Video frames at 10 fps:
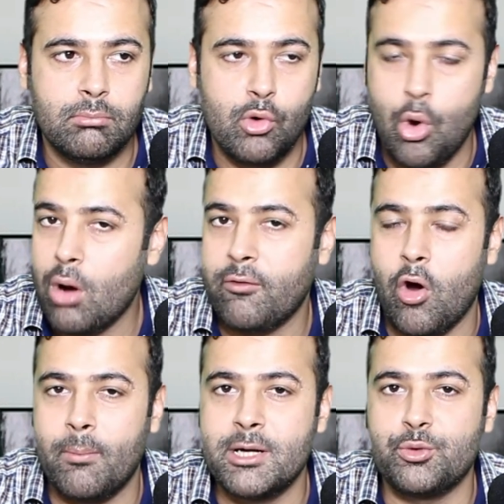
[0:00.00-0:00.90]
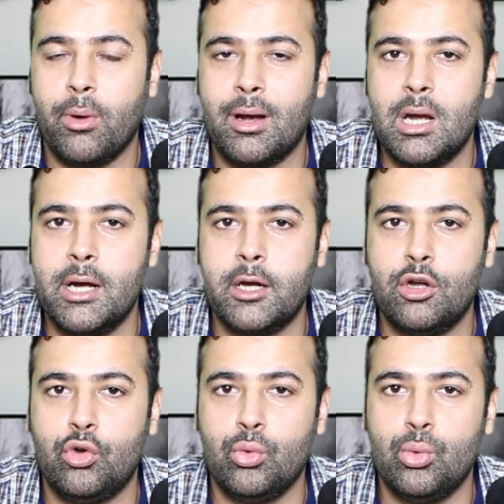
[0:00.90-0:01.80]
lot of comments were
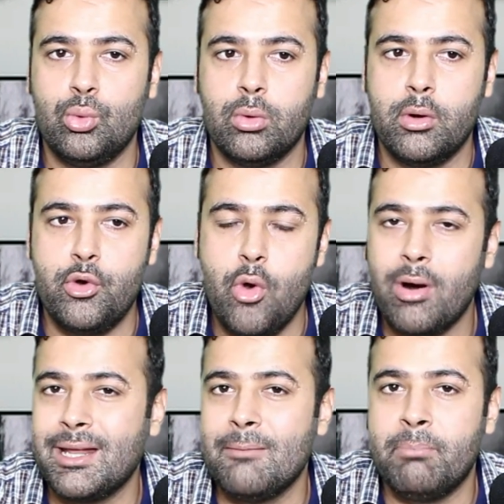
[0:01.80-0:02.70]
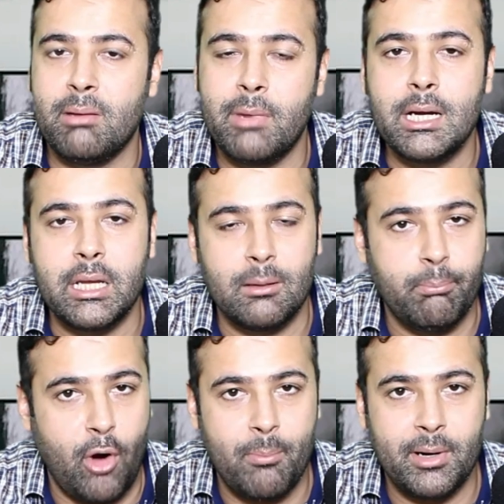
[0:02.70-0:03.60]
related to not
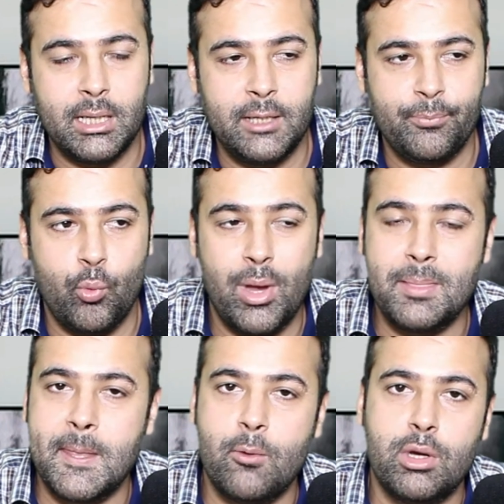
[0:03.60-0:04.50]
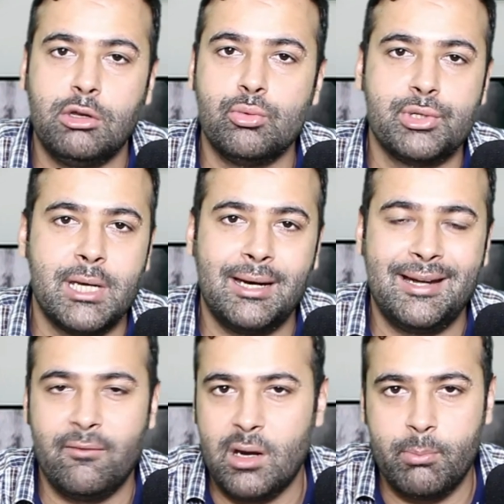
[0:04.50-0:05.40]
implementing properly when they were using
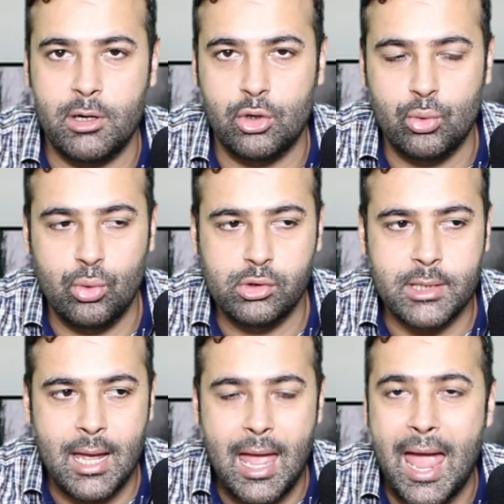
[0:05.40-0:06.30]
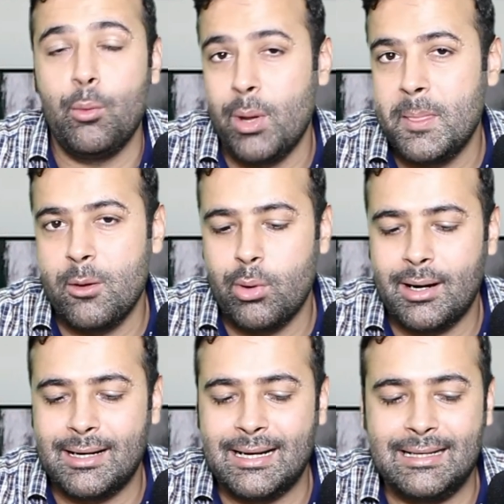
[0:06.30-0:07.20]
developer tools and when they were